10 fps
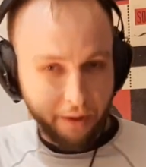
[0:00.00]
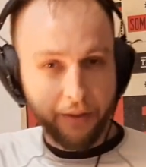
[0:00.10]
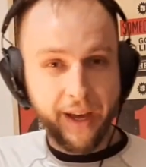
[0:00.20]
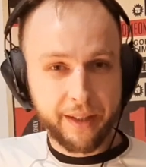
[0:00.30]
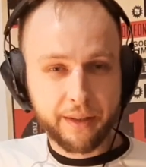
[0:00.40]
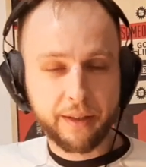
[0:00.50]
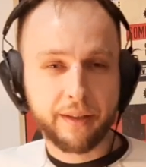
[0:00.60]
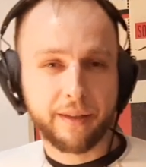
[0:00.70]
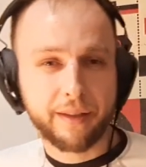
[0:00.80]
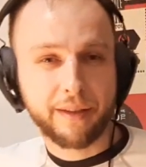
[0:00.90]

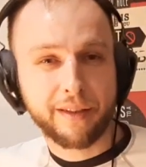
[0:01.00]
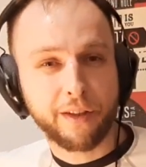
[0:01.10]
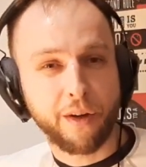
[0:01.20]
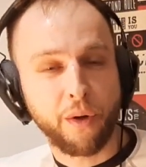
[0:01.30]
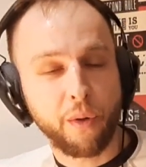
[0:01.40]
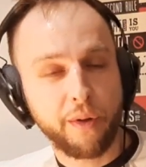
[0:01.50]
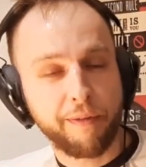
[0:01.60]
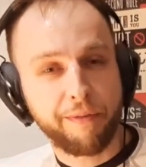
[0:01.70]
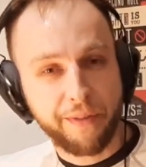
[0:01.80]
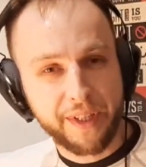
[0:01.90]
That's all the
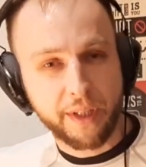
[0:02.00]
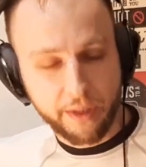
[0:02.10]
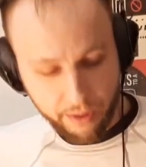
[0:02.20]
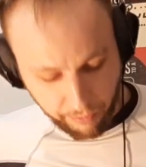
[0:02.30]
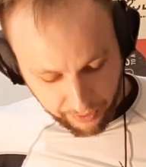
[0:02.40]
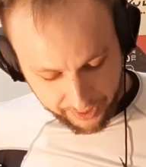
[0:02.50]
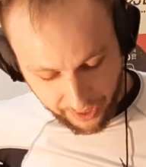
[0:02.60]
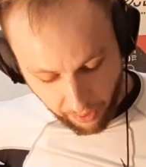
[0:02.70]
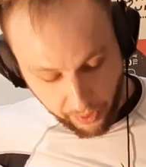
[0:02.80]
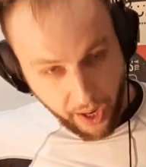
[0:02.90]
physics of the
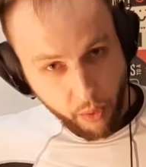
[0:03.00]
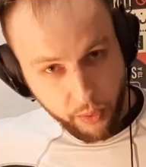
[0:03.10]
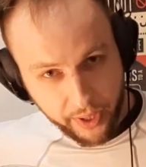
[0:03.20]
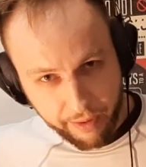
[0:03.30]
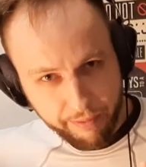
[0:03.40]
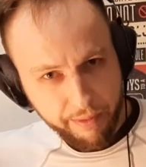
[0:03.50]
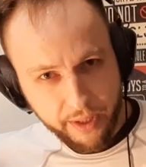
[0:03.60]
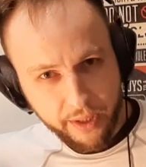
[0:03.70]
sound. Now we have